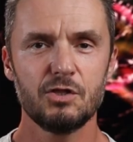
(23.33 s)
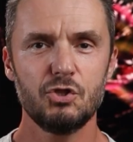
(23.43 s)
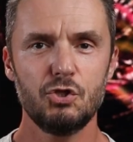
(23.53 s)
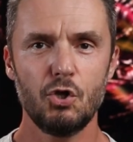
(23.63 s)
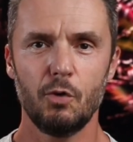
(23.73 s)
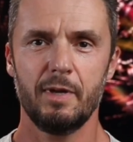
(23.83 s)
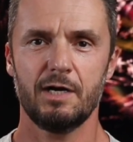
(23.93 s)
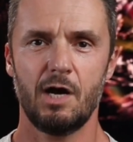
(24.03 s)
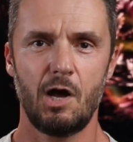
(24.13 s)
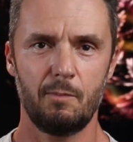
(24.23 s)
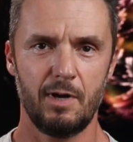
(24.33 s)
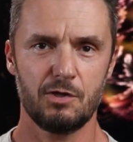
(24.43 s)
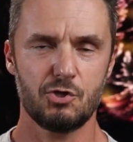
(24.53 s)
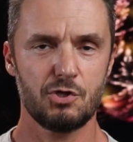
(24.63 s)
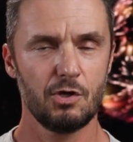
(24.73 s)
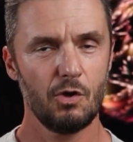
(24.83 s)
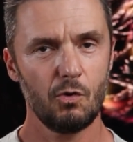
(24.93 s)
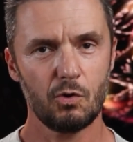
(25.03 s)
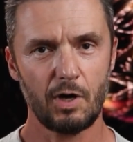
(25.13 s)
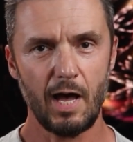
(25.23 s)
no matter how much
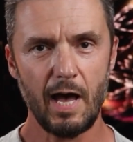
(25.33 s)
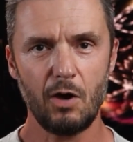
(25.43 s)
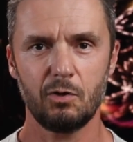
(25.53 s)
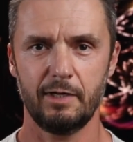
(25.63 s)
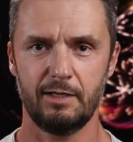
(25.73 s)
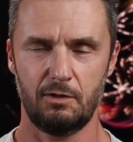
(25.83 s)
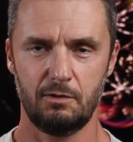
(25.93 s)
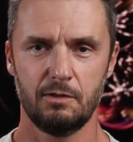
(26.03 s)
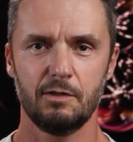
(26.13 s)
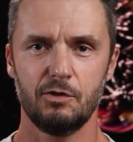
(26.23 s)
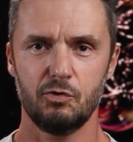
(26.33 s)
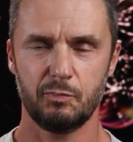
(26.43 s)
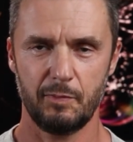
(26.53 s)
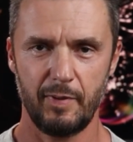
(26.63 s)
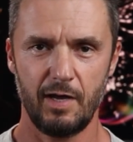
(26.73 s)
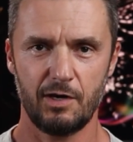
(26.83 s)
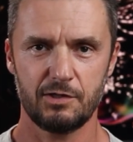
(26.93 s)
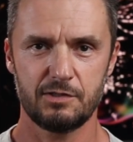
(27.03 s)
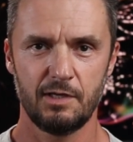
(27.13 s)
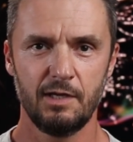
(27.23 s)
or how little you prepared.